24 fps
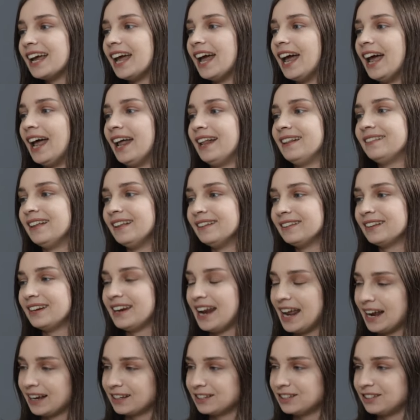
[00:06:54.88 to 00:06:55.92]
And then the
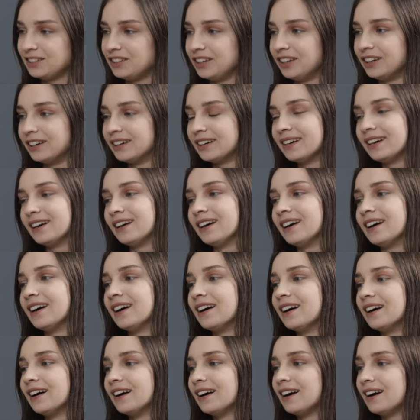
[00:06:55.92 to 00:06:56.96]
next year,
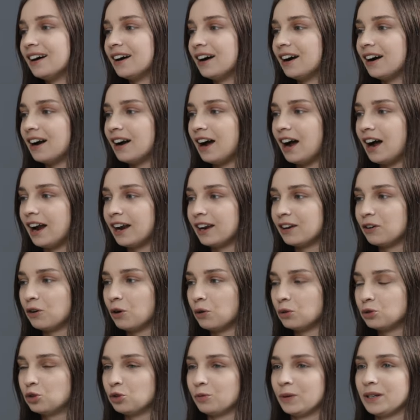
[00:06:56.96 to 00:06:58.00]
uh, I
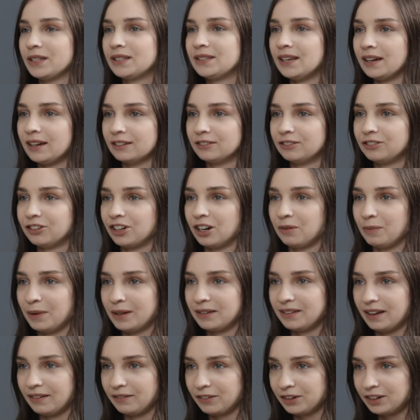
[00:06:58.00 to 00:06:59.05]
go to my second
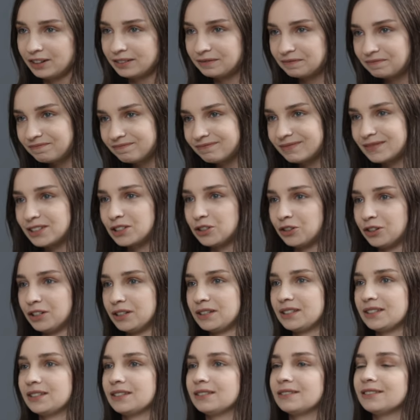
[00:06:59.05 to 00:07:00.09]
tournament ever. So
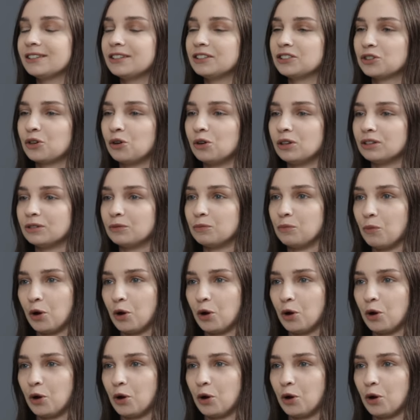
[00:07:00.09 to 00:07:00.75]
it's, it's called